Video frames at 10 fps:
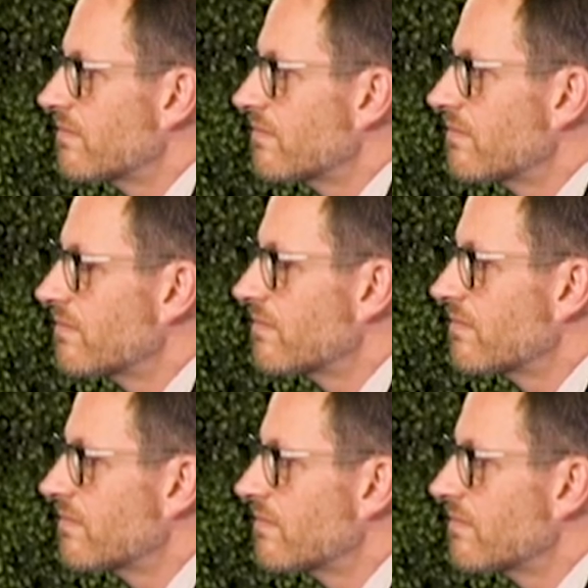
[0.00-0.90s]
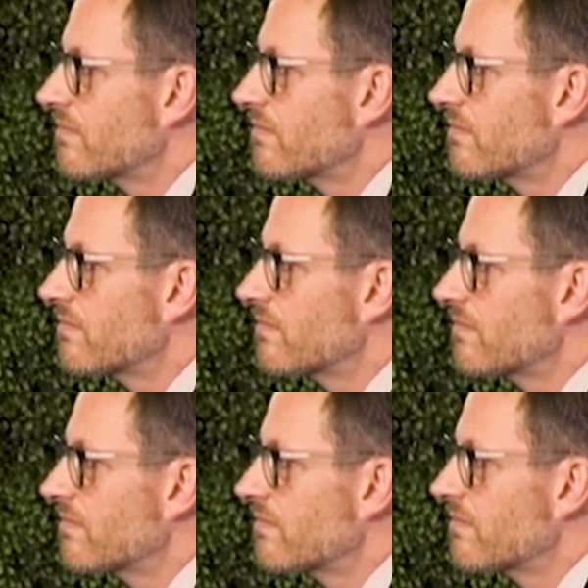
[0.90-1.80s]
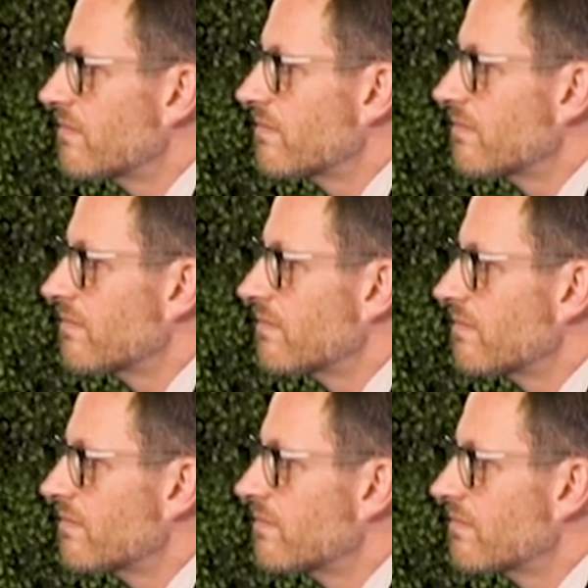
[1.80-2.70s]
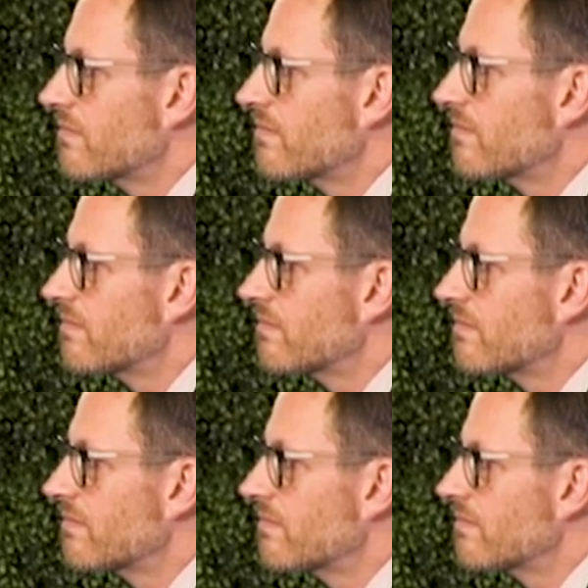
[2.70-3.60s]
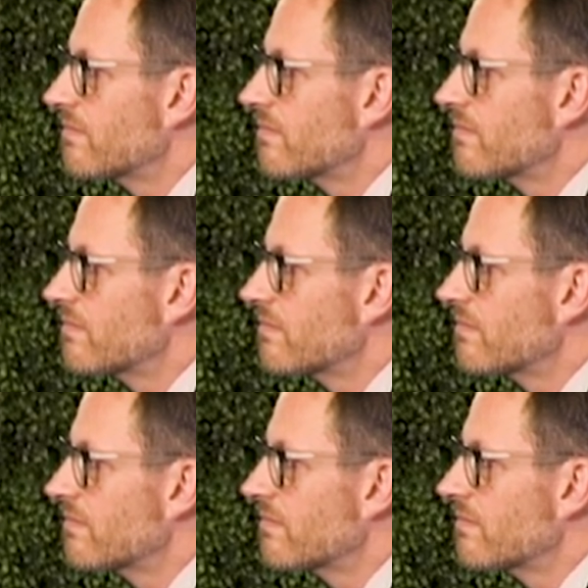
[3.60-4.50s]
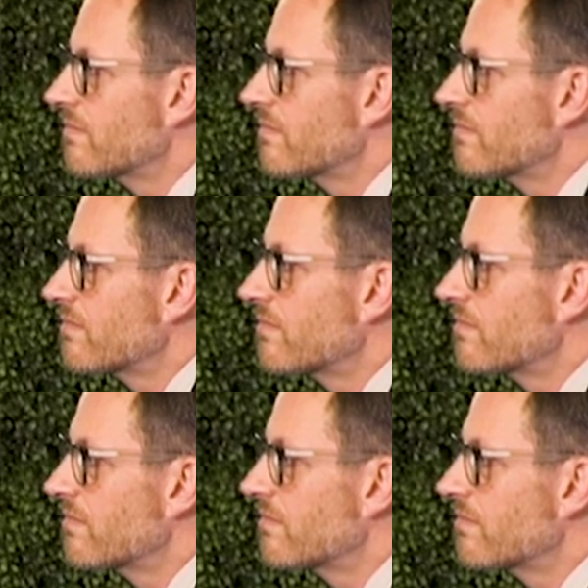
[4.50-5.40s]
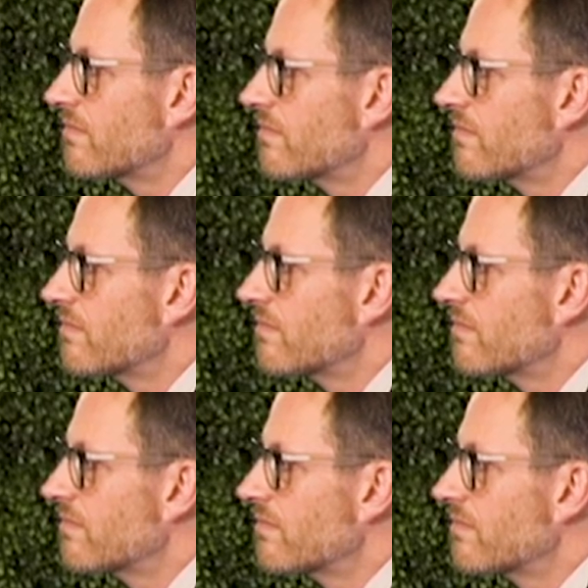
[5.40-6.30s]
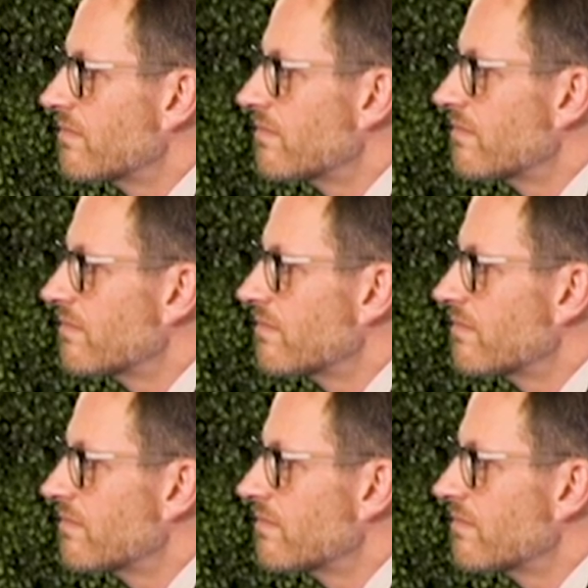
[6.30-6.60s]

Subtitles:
This person isn't speaking.